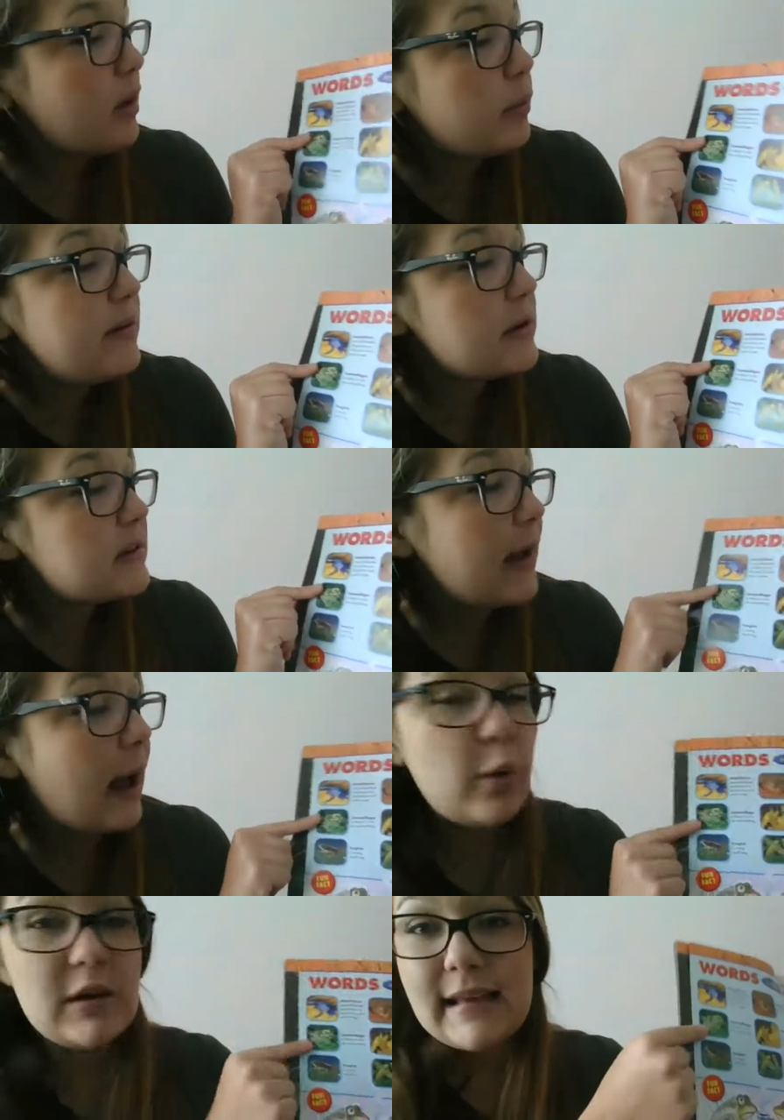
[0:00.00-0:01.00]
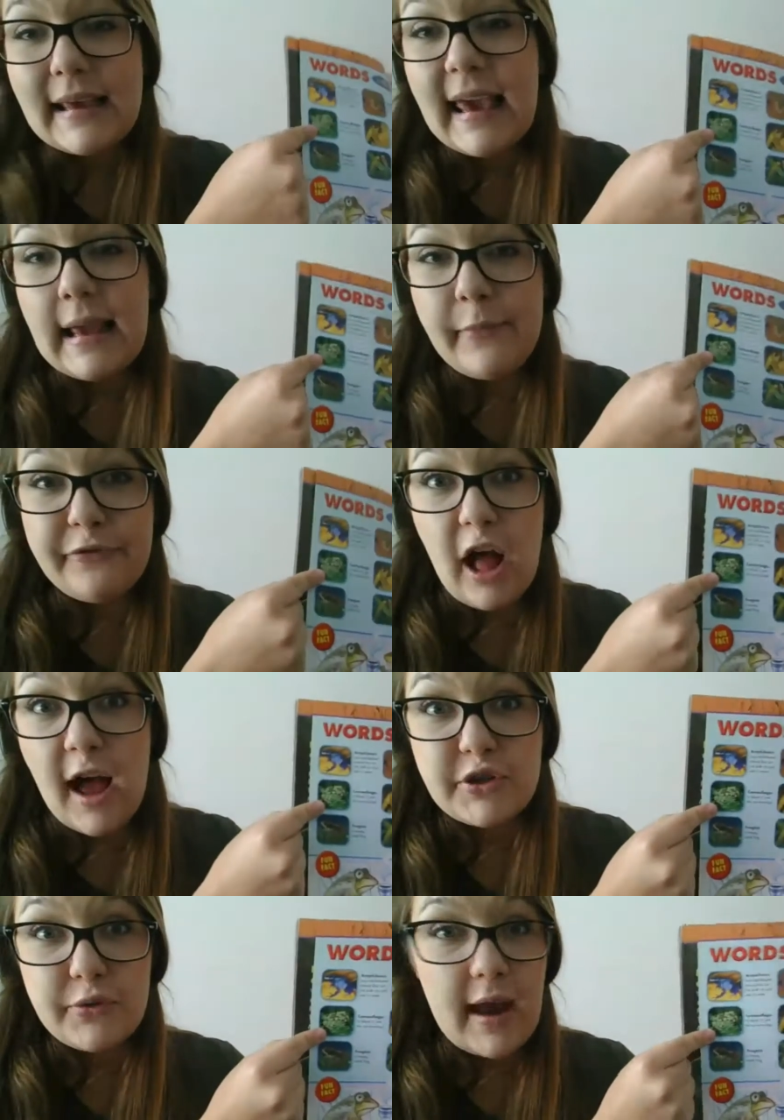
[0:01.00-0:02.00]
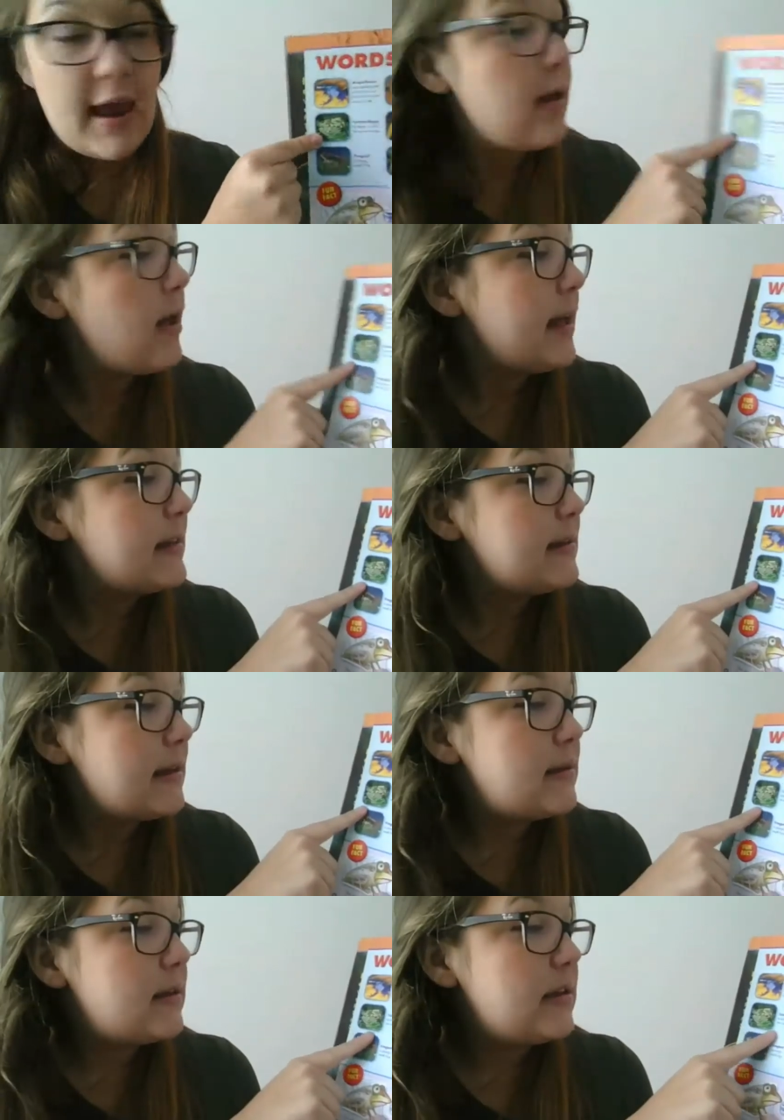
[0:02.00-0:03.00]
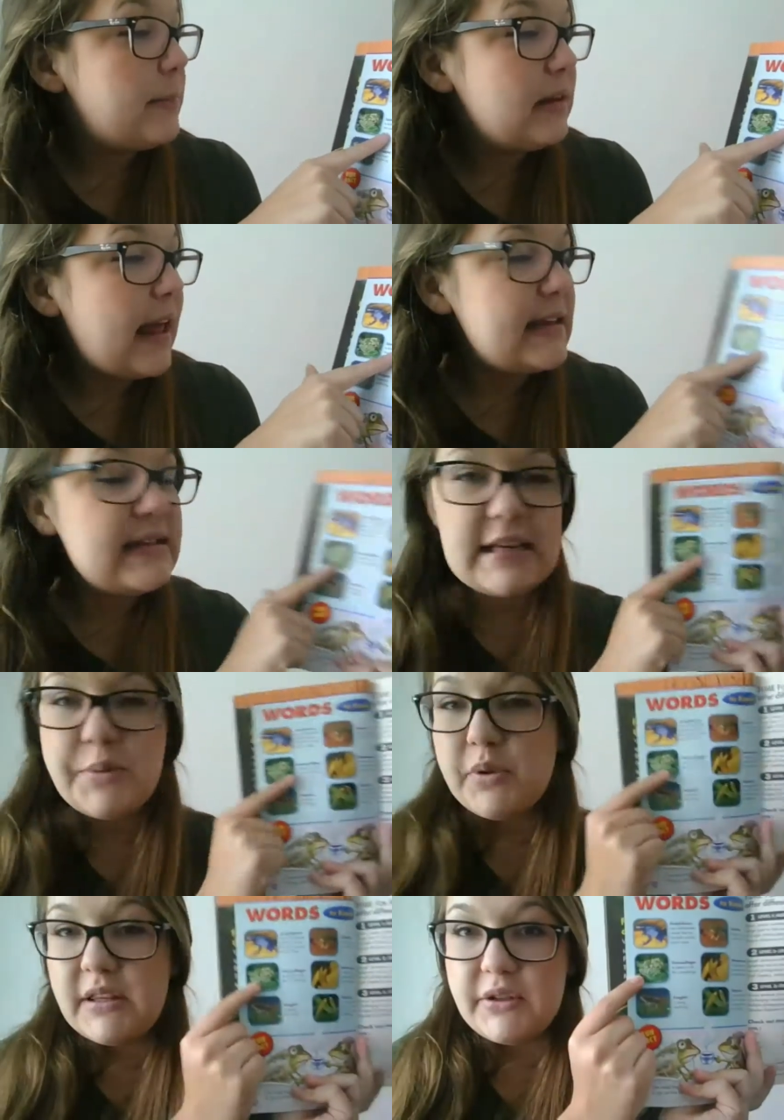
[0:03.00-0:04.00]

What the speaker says: We've also got words like camouflage, right? It says to blend in with the